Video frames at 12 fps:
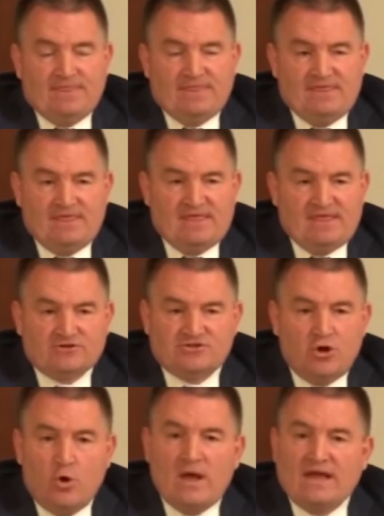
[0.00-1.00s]

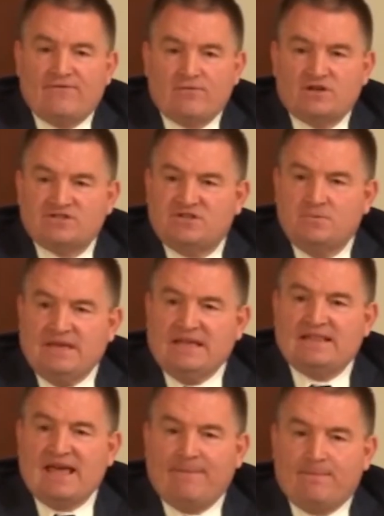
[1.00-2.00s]
There's no way for us to
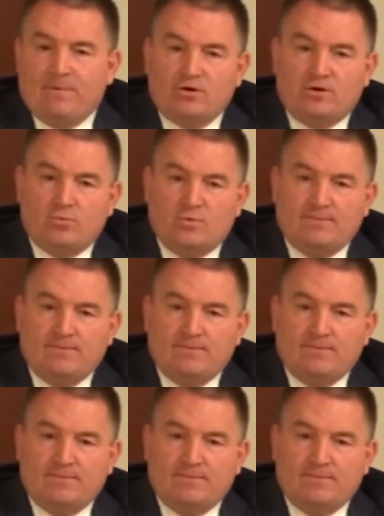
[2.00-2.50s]
meet that burden.